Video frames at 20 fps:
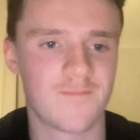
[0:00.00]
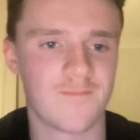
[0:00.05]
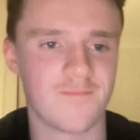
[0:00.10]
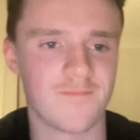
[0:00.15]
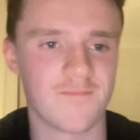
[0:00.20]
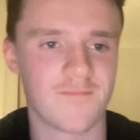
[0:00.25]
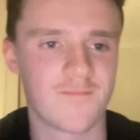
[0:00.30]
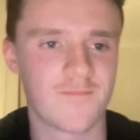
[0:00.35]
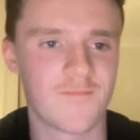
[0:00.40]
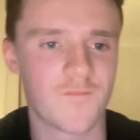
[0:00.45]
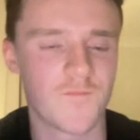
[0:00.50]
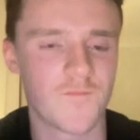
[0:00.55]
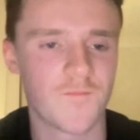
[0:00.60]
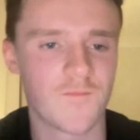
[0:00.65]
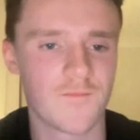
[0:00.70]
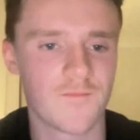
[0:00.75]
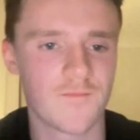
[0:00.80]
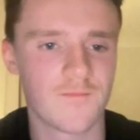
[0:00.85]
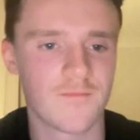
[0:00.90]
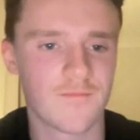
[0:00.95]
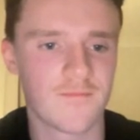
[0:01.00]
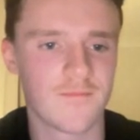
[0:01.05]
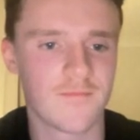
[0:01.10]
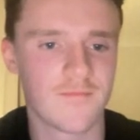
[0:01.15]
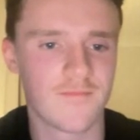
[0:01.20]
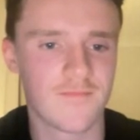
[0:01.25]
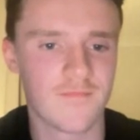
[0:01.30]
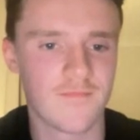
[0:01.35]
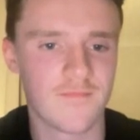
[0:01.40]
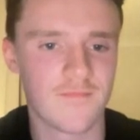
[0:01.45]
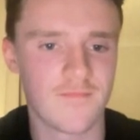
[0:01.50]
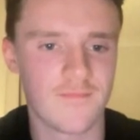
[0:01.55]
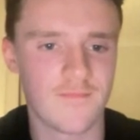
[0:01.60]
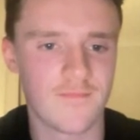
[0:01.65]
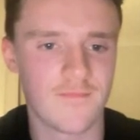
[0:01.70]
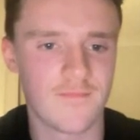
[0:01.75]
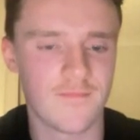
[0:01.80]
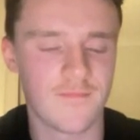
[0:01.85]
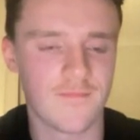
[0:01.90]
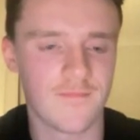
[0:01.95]

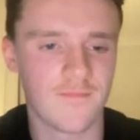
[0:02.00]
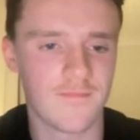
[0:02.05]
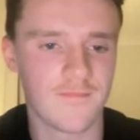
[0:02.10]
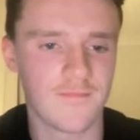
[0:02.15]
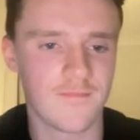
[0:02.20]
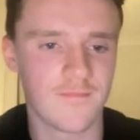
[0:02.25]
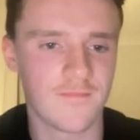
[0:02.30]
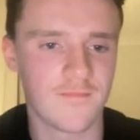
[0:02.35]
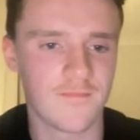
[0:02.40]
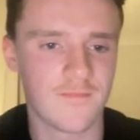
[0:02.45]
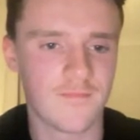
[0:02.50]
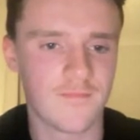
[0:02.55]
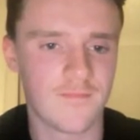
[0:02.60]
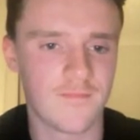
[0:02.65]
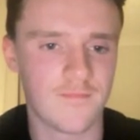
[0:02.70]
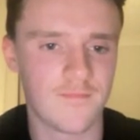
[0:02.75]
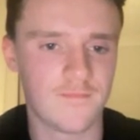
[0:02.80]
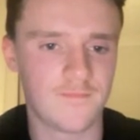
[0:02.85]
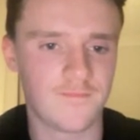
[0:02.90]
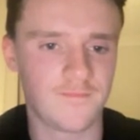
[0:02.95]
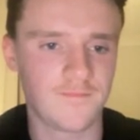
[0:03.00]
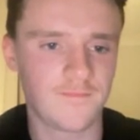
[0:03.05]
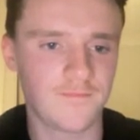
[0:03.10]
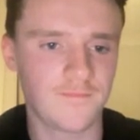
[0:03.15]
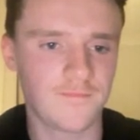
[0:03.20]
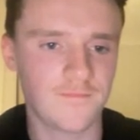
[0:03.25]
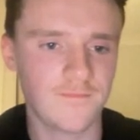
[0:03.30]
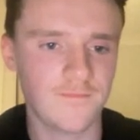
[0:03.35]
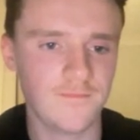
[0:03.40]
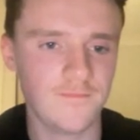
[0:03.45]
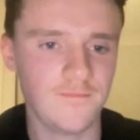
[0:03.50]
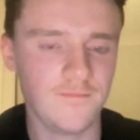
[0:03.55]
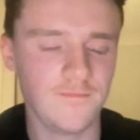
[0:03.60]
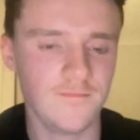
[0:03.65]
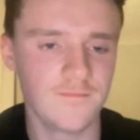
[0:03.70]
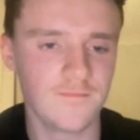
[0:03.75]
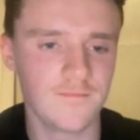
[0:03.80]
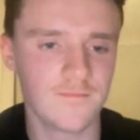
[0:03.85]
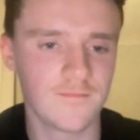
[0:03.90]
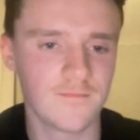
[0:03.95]

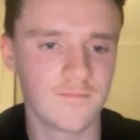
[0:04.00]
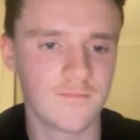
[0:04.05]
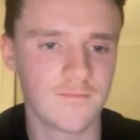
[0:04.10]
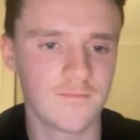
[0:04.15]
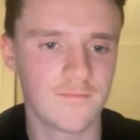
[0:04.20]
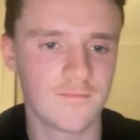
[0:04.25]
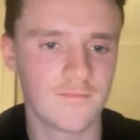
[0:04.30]
No words are spoken by the person on screen.